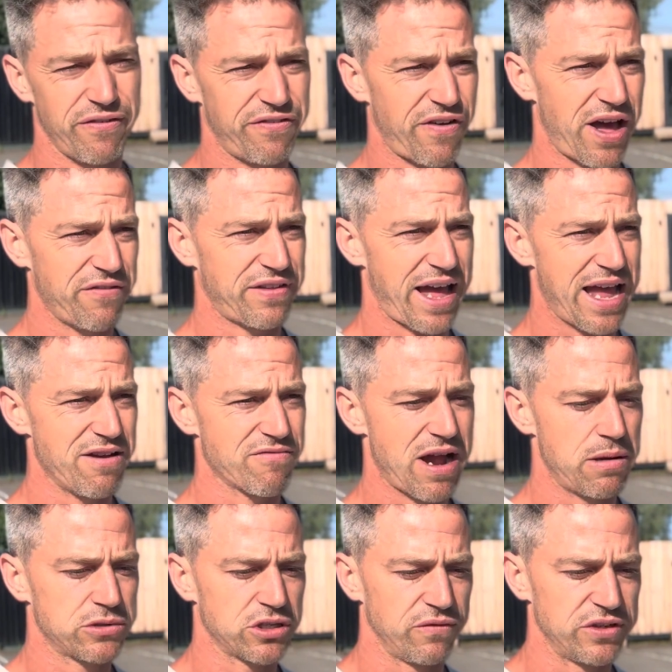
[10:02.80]
five to eight
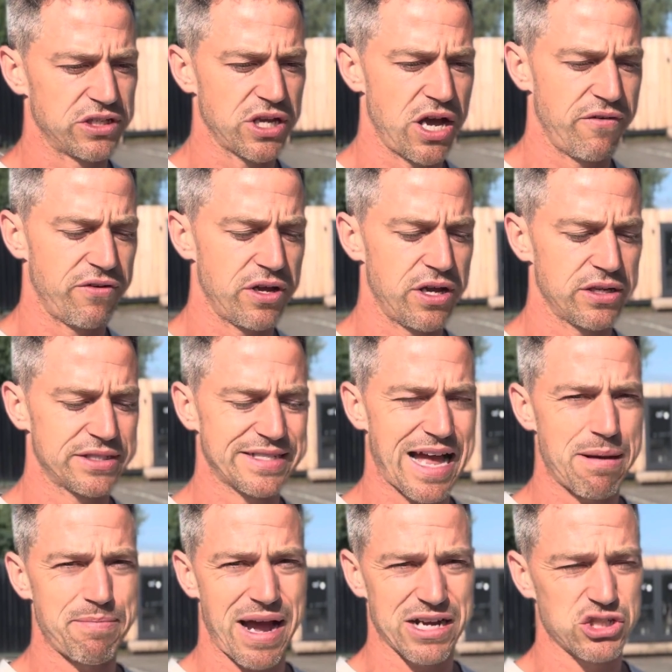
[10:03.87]
reps of a, of a
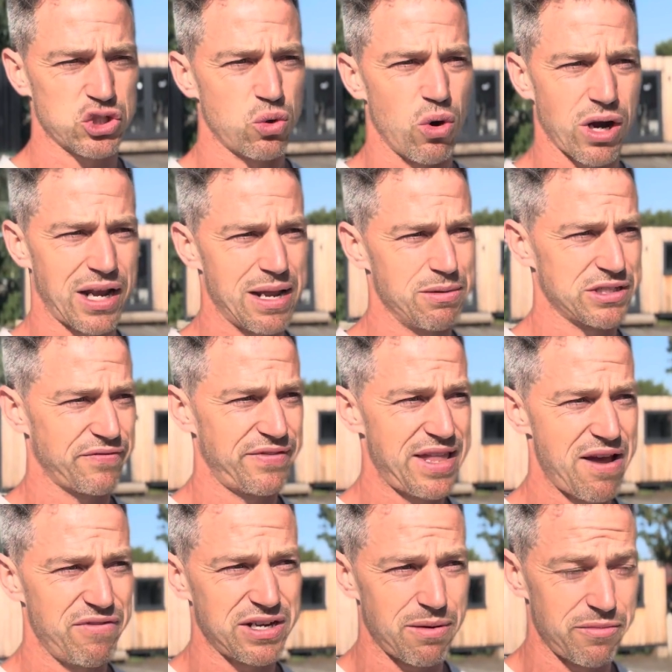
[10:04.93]
sandbag squat clean clean, which I've
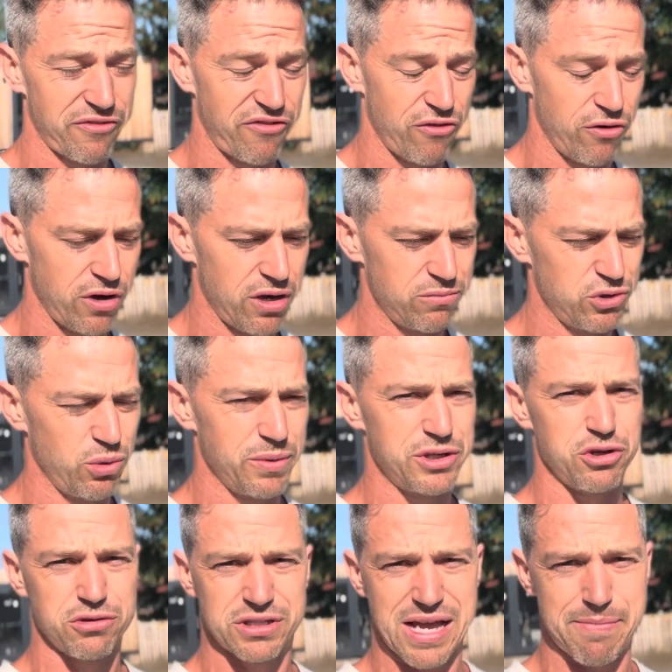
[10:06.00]
never done before. I normally
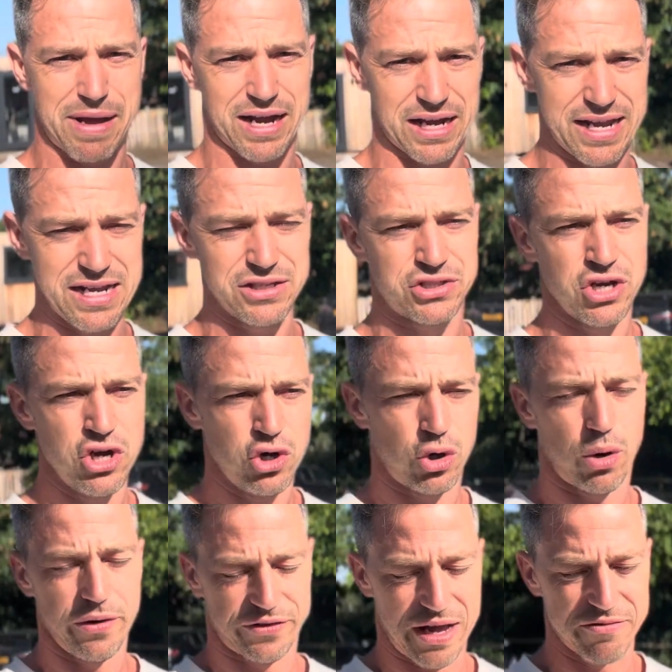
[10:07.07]
do sandbag cleans,
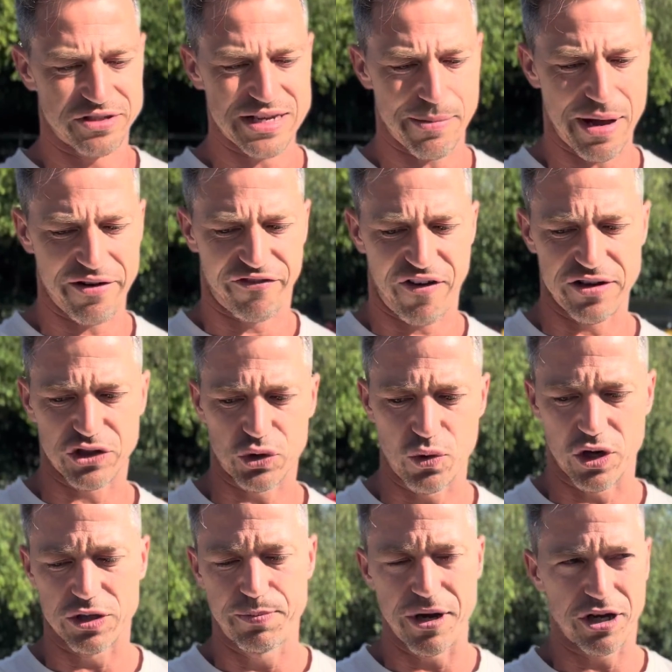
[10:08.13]
or I've done sandbag front
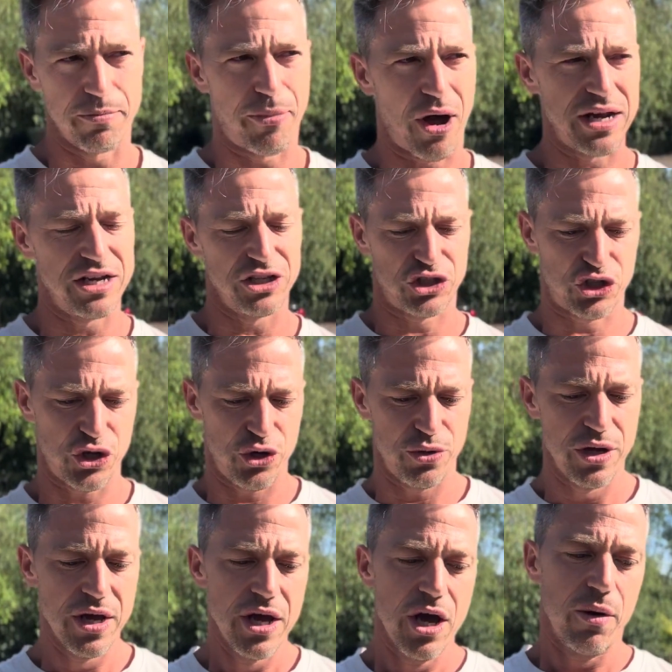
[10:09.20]
squats, but combining the two,
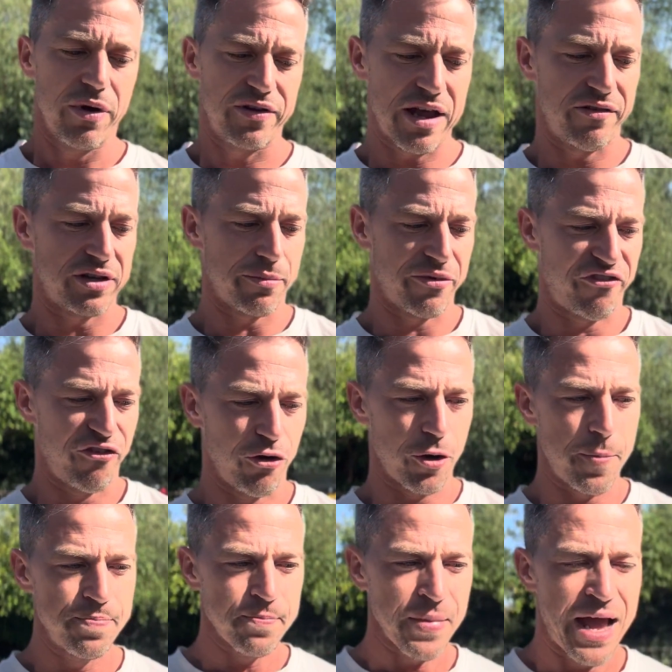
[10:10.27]
we've never done before.
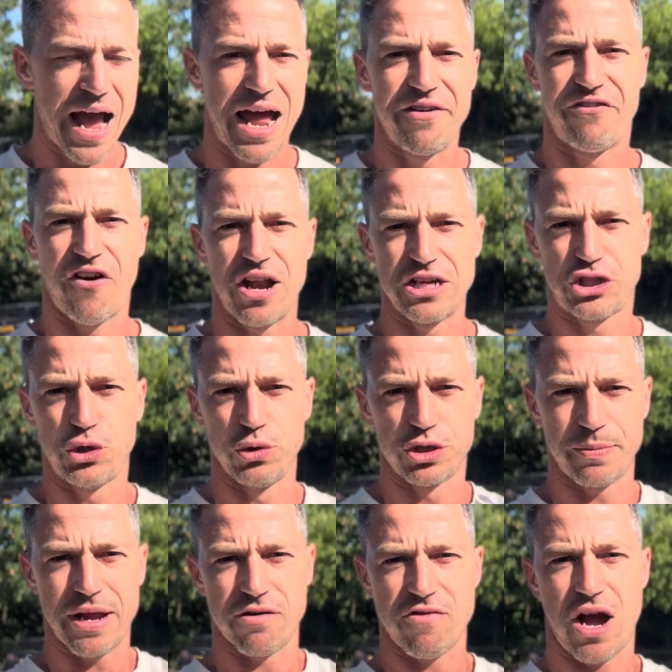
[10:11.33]
And then finally, 200
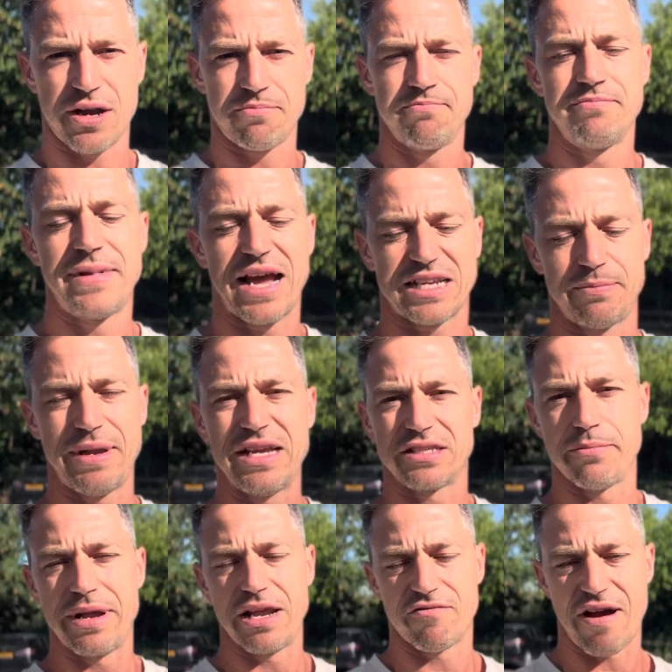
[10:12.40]
meter run, next minute is a
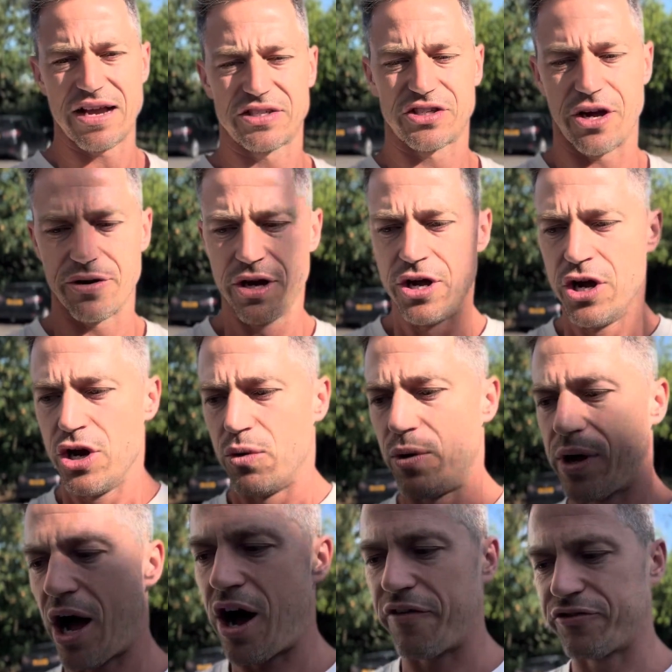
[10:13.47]
minute rest. So we'll
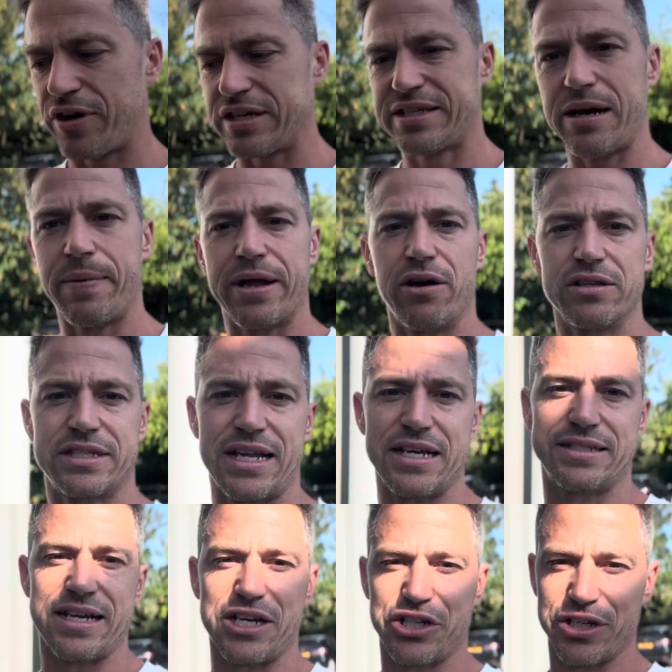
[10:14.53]
get after it, see how we get on today's
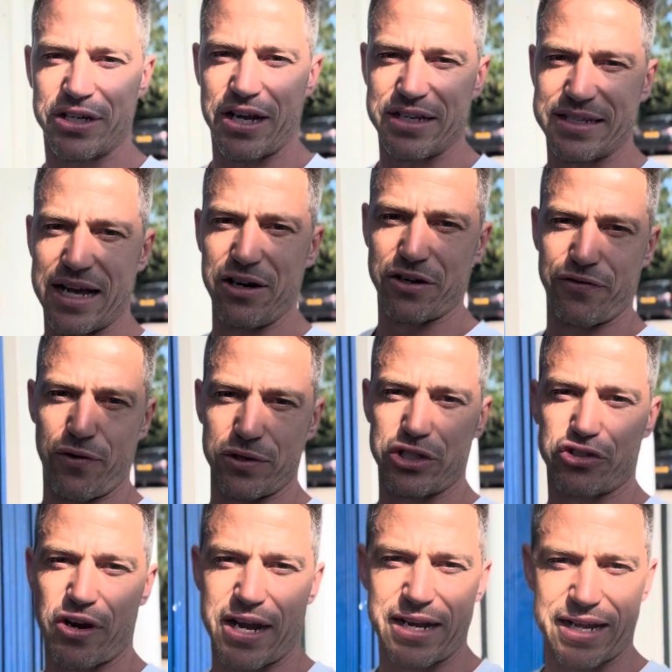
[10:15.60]
session. Like I say, looking forward to
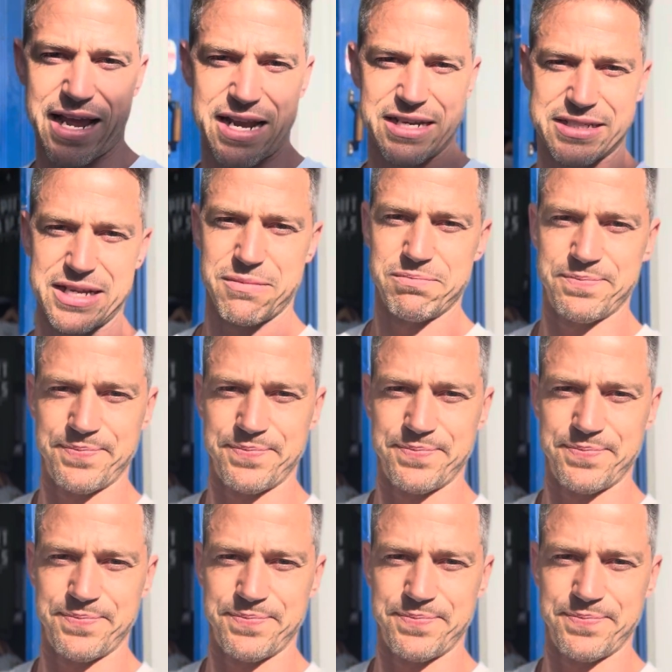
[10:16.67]
training and getting this done.